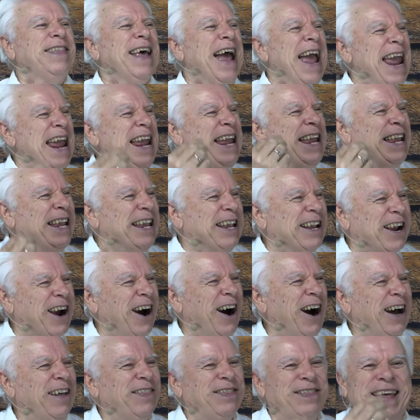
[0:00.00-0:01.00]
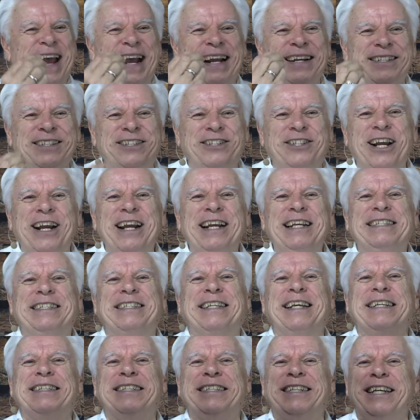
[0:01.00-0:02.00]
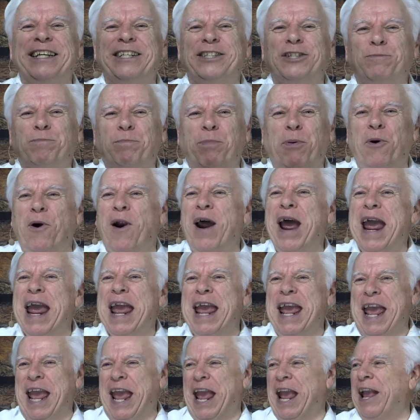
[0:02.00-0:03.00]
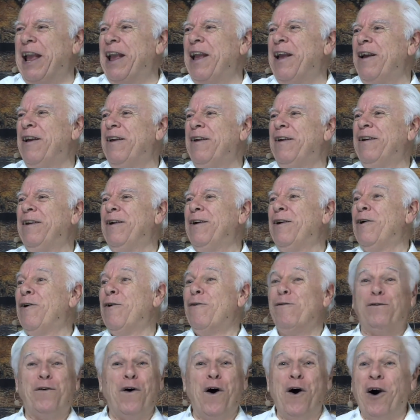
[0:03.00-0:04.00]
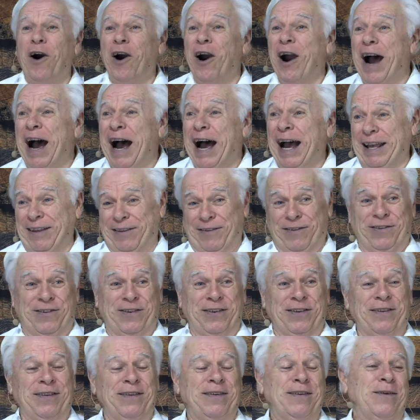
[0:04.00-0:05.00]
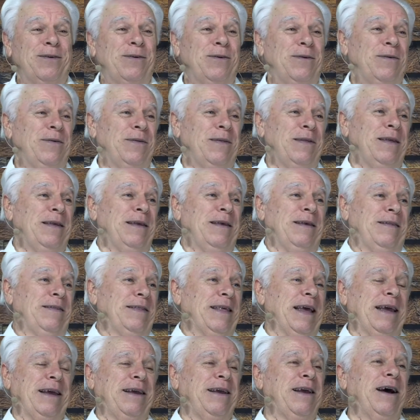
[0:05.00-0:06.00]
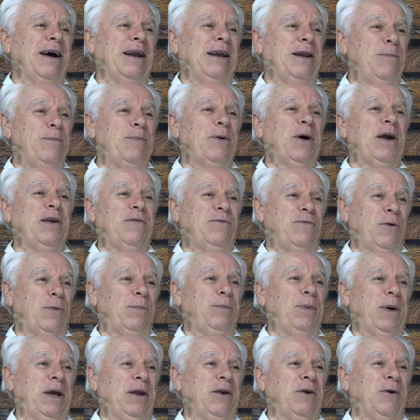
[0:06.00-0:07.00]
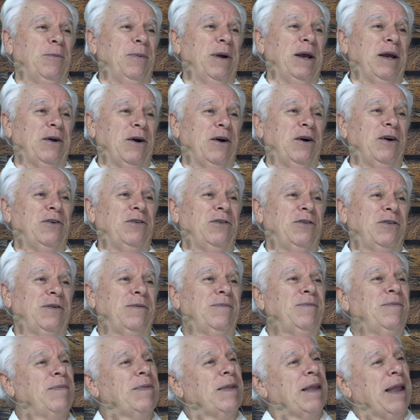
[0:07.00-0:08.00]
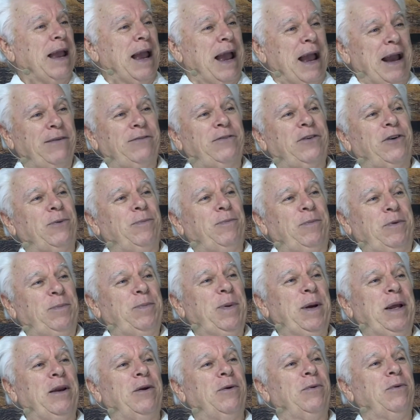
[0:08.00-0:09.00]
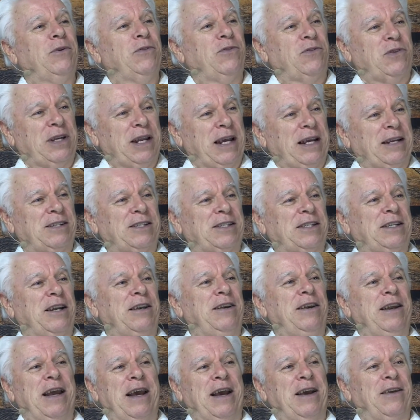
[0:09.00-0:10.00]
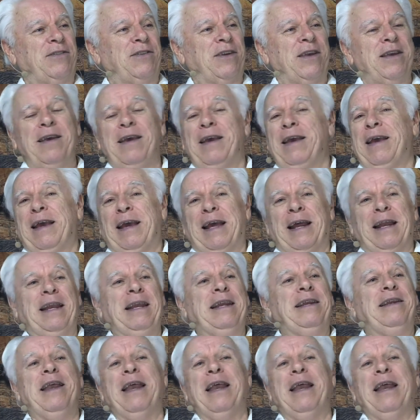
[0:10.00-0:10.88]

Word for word: Thank God that Jesus is praying for us. Thank God he prayed for Peter because after Peter was tested, yes, and he